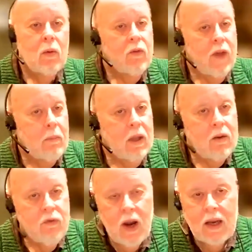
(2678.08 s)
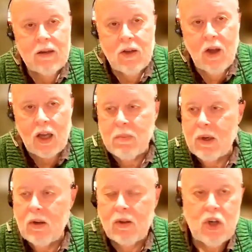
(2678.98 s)
family, friends,
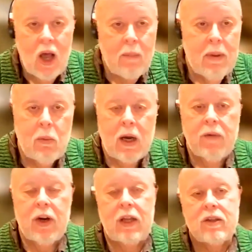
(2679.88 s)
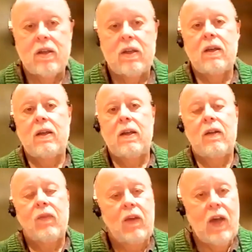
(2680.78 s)
hospital, shopping, whatever it is.
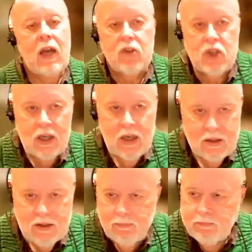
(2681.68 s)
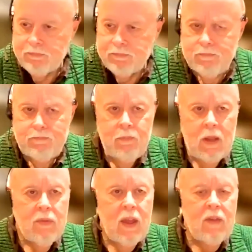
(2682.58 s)
They've got jitneys.
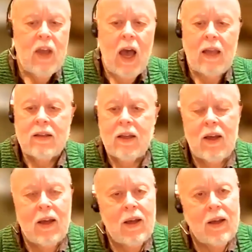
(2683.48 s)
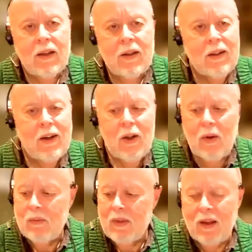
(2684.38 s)
They've got, uh, you
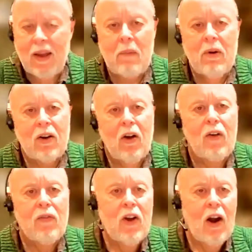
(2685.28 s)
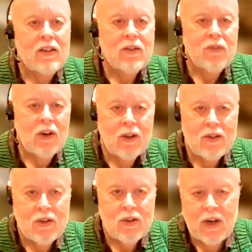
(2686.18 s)
know, elaborate golf carts if you're
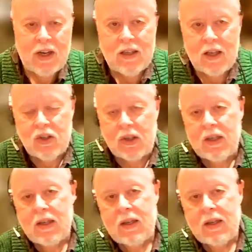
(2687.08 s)
close to the train station.